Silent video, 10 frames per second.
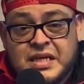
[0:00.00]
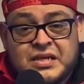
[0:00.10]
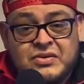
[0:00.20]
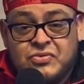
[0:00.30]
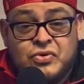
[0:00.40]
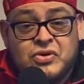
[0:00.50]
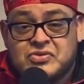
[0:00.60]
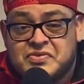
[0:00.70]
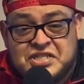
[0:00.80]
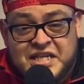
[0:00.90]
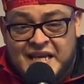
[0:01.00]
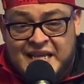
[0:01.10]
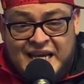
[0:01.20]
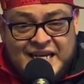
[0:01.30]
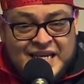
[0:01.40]
Who knows with shit like
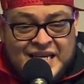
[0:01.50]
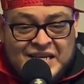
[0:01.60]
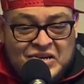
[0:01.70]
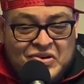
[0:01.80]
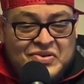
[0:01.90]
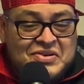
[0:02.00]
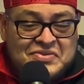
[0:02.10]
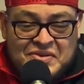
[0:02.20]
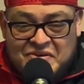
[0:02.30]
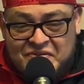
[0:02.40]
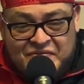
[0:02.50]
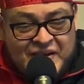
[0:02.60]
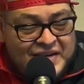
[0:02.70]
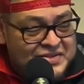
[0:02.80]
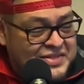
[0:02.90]
that? Who knows with older
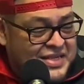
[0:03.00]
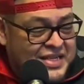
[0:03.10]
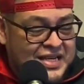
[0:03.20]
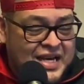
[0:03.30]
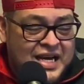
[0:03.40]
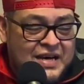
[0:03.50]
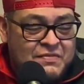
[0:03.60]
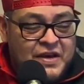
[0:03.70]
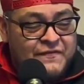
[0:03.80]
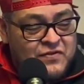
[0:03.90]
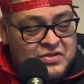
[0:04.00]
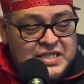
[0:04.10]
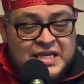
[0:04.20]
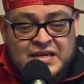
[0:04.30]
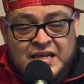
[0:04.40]
fighters? At first,
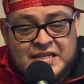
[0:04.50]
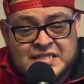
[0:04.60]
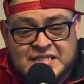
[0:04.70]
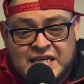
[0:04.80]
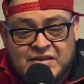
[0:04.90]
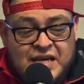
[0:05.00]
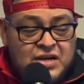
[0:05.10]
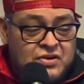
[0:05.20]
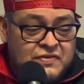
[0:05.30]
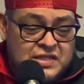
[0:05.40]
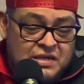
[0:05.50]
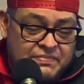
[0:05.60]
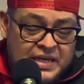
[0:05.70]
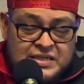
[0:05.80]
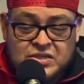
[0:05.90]
it doesn't sound like, I don't know if it's going to
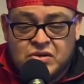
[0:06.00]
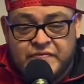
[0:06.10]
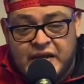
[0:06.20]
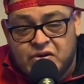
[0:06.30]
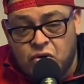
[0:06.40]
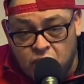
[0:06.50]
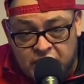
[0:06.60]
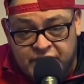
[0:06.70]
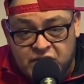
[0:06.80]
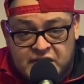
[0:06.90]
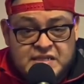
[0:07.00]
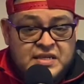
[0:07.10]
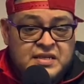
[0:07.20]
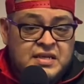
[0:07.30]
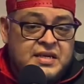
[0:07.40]
be still Evander Holyfield as
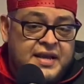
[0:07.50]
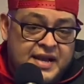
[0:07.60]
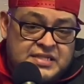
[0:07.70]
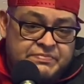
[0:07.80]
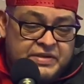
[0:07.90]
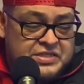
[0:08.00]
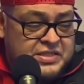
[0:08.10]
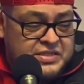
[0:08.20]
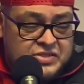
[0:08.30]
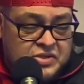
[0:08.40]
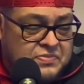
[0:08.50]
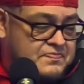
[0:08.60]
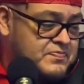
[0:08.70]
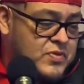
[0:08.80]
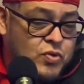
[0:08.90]
a exhibition. So
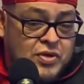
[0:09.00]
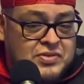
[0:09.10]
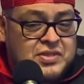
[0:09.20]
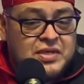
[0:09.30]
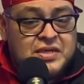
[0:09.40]
who knows?